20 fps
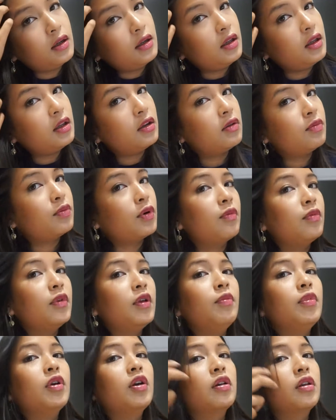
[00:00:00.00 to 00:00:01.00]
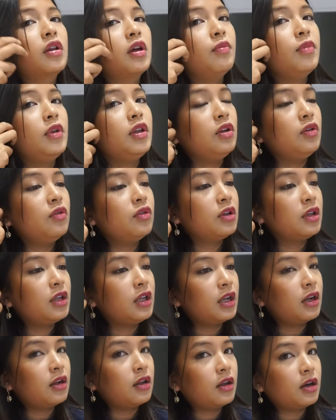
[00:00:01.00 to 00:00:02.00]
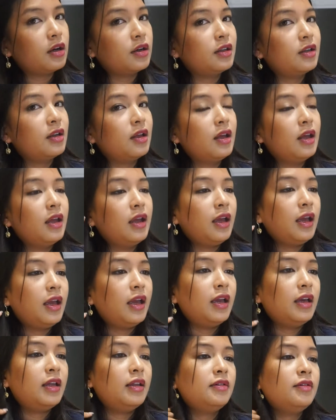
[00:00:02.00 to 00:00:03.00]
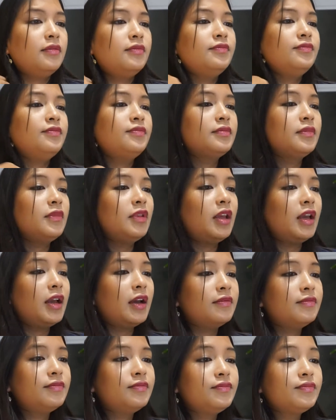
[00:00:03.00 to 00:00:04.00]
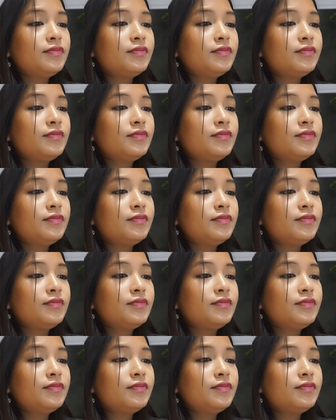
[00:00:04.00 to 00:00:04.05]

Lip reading: It's probably because I've been using it a lot, and yeah,